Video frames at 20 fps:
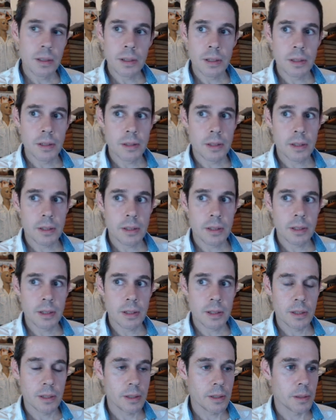there's nothing
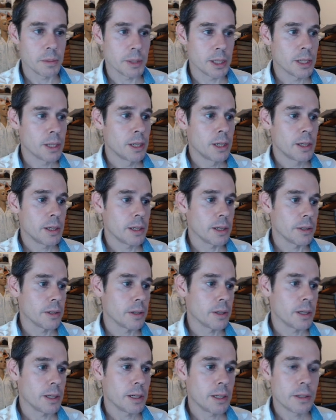here on there, but yeah, you
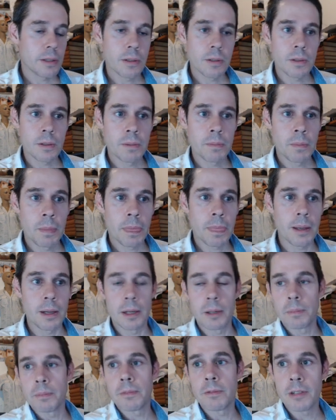can add your
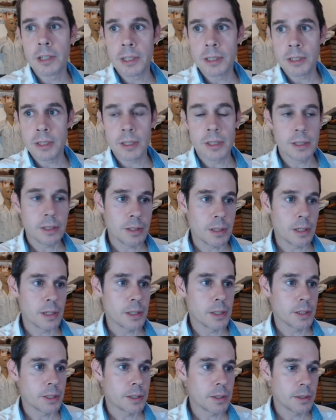French
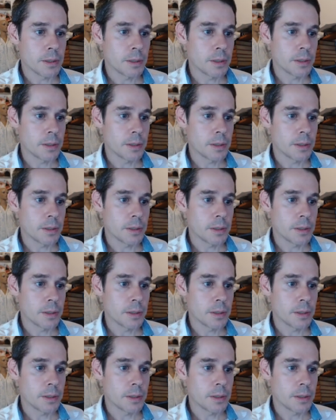translation.